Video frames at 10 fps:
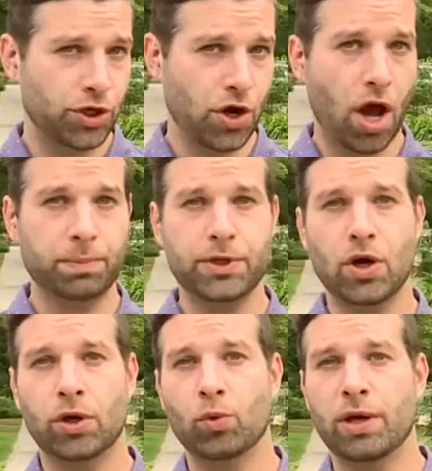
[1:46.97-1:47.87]
should not be
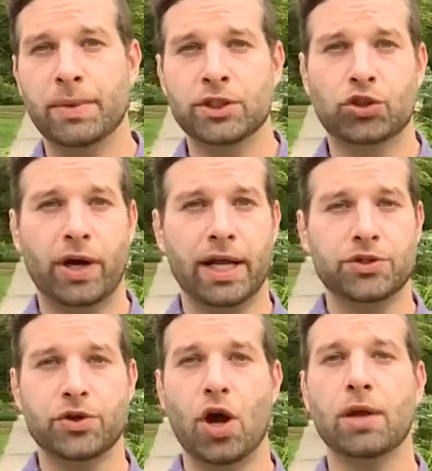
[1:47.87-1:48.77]
on women,
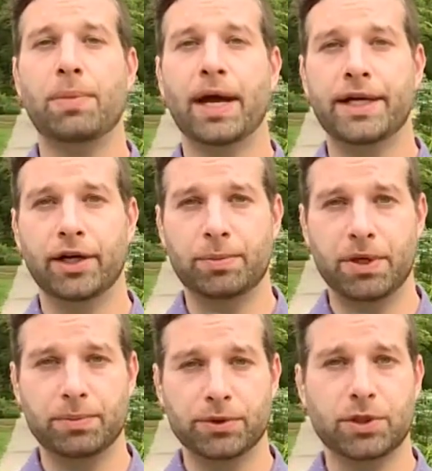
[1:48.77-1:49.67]
trans, or non binary
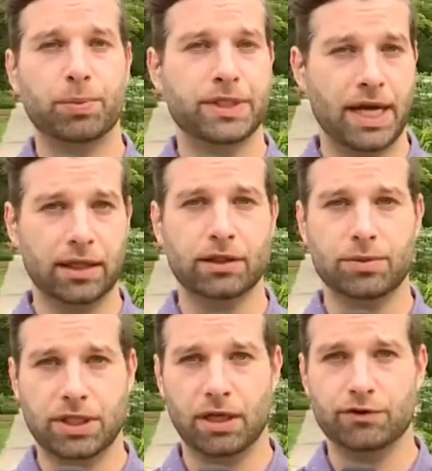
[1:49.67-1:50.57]
people to protect
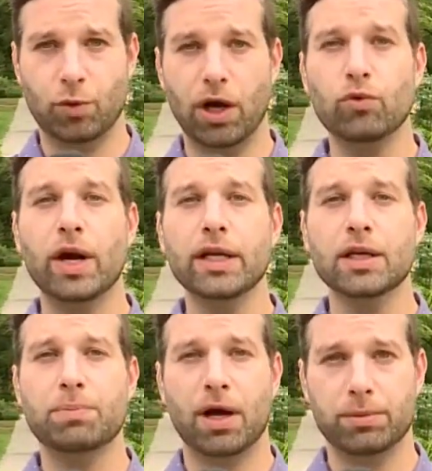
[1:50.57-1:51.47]
themselves while running
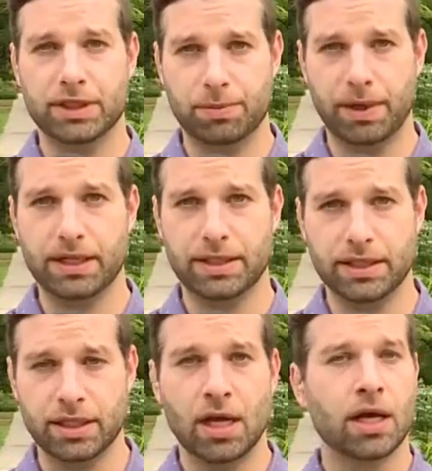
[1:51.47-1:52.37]
in public
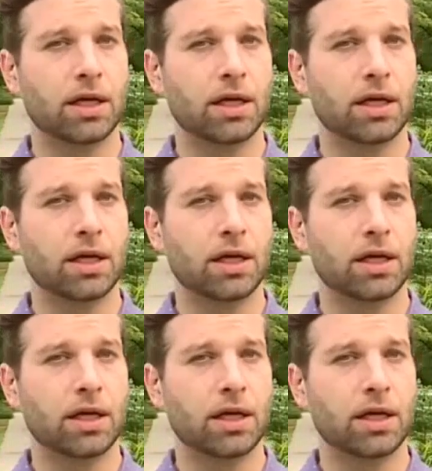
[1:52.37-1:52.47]
spaces.